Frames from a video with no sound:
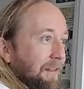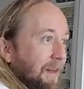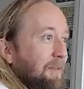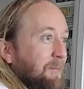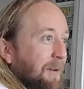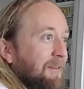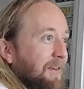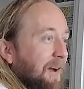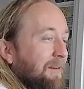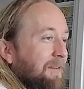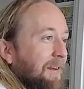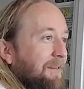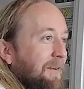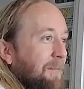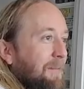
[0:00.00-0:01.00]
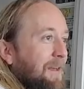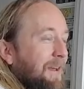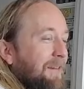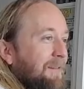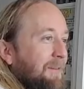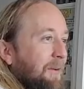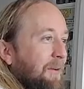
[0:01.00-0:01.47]
That's what it sounds like to me,
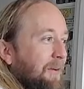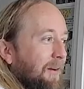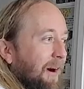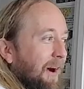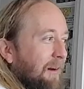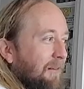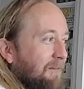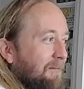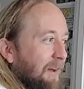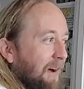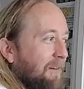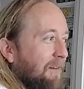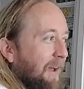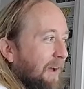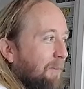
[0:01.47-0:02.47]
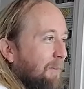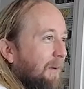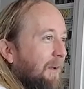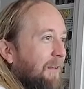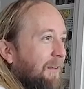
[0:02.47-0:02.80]
and so I'll get rid of it.